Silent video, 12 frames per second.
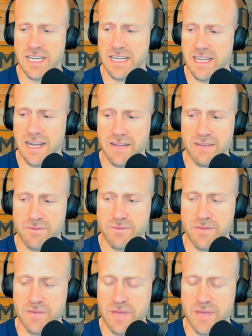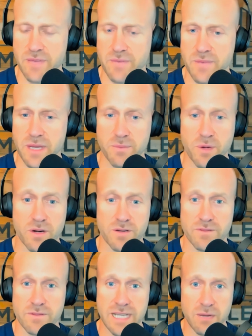And then I've been part of
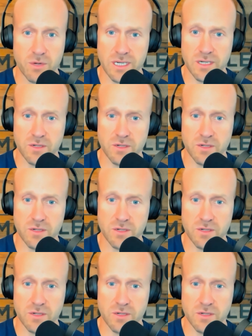networking group.